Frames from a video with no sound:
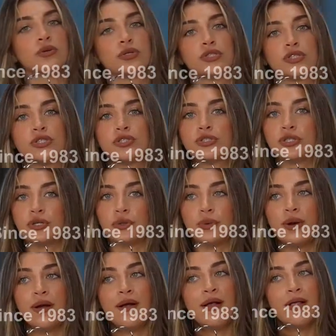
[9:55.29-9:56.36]
could just do
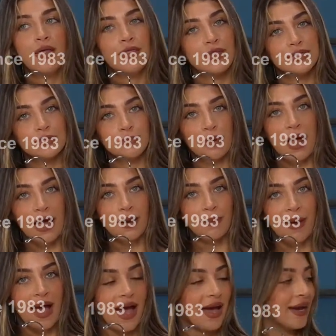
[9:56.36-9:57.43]
this black
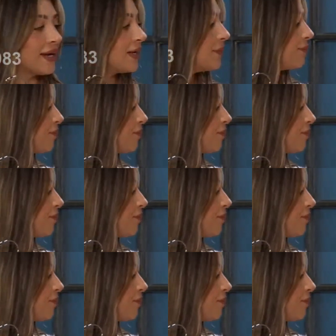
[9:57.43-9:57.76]
bag.